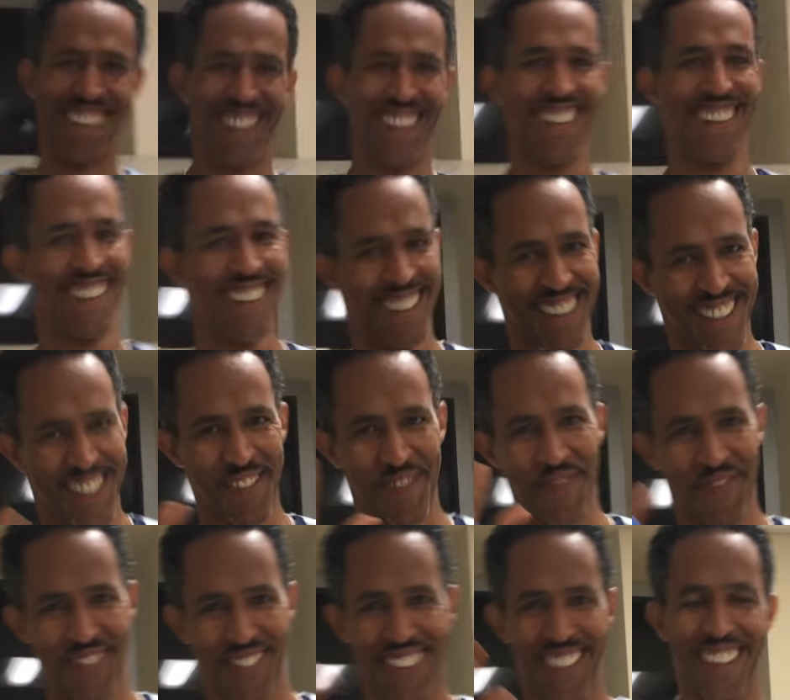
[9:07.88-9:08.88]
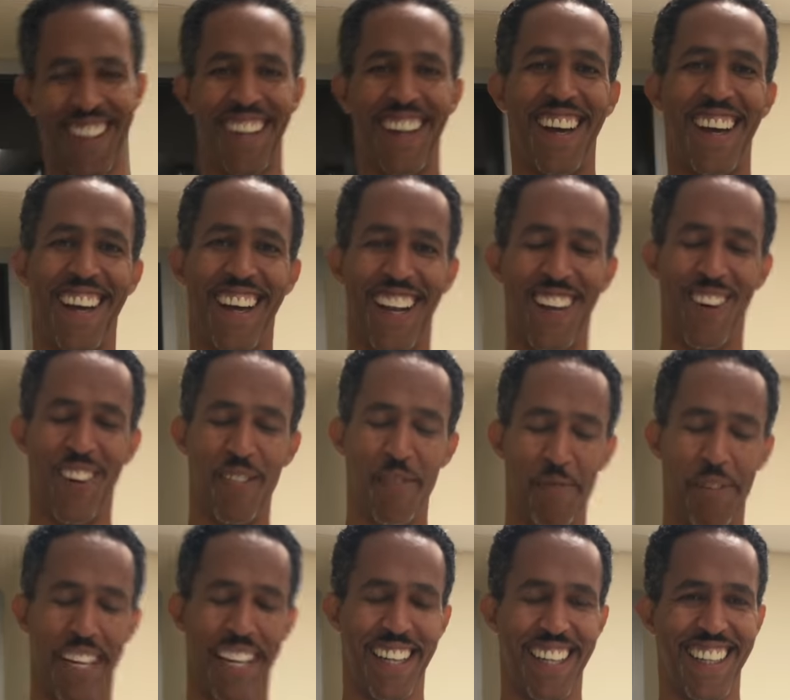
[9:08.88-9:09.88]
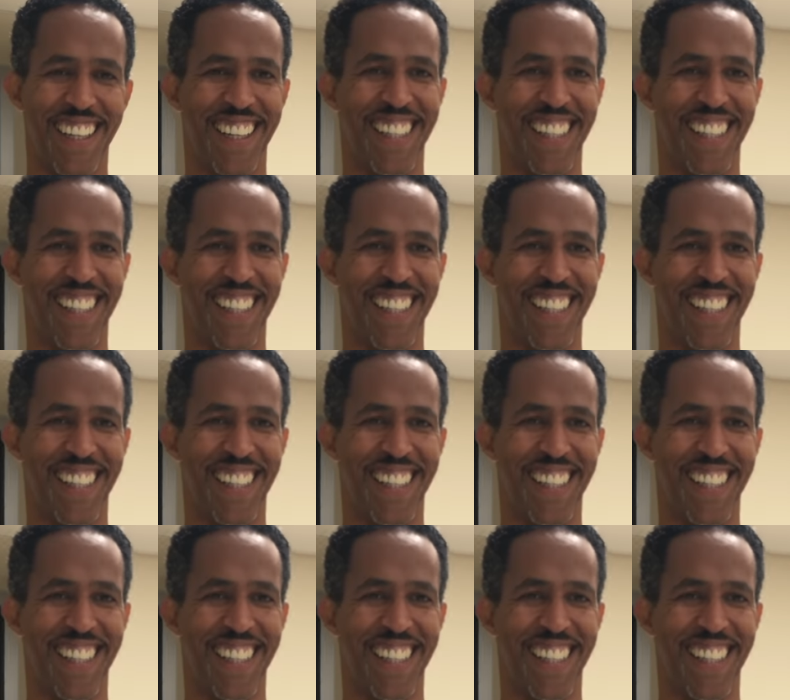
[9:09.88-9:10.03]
Say hi, Dr. Tesfaye. Hello, everybody.